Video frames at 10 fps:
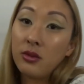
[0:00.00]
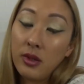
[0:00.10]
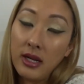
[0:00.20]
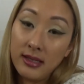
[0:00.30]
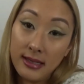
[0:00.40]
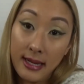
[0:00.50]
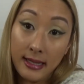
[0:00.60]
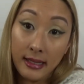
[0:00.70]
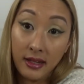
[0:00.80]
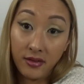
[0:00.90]
We gotta stay
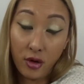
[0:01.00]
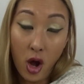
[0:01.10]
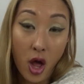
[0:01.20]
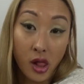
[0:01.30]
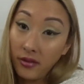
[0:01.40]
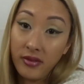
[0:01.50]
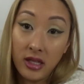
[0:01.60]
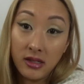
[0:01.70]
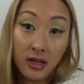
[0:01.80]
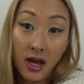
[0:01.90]
clean for all of
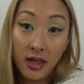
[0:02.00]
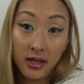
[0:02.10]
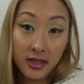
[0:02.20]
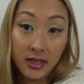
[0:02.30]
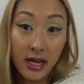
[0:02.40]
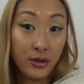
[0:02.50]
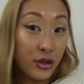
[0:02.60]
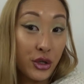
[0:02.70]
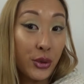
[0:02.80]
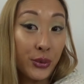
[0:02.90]
these colors now,
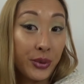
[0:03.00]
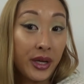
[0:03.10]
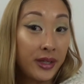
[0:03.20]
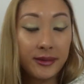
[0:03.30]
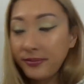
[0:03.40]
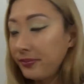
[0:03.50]
don't we?